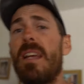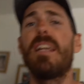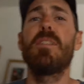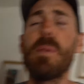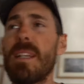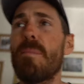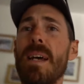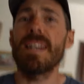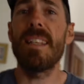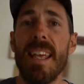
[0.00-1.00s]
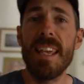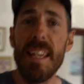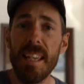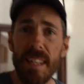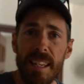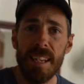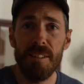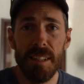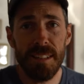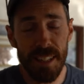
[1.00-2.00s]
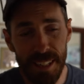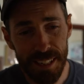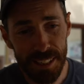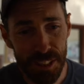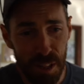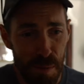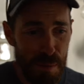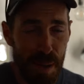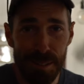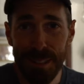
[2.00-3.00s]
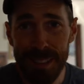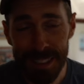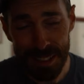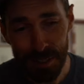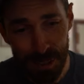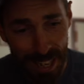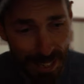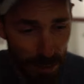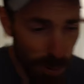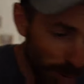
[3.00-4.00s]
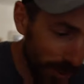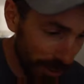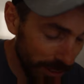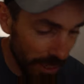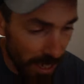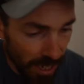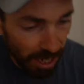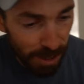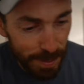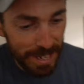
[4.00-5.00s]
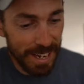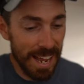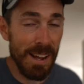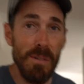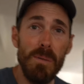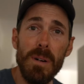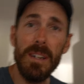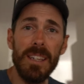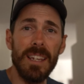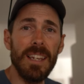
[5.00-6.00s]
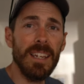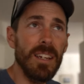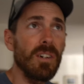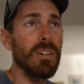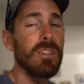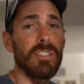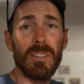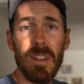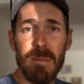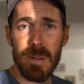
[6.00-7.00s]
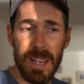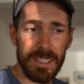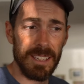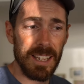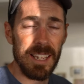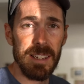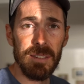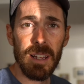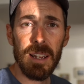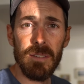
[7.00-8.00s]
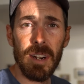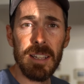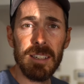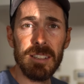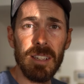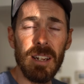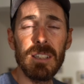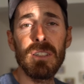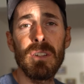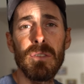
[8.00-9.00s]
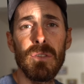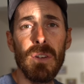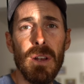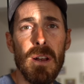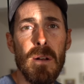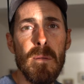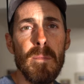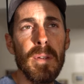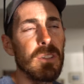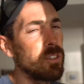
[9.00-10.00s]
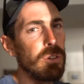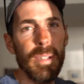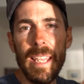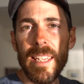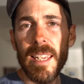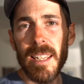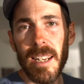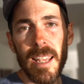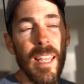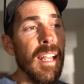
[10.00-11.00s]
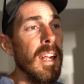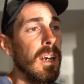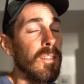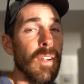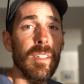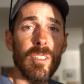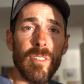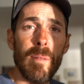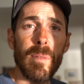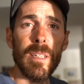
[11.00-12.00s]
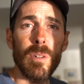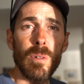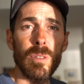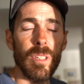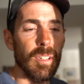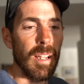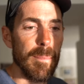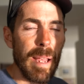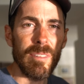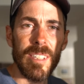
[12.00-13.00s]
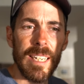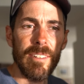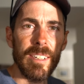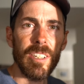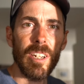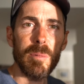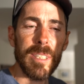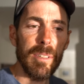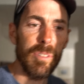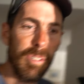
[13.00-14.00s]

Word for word: It's been a bad day here at uh, JB Mountain Skills headquarters. I've been out working on Tryfan Bach today, uh, running the start of um, a two-day uh, like advanced scrambling course, so like mountaineering type skills.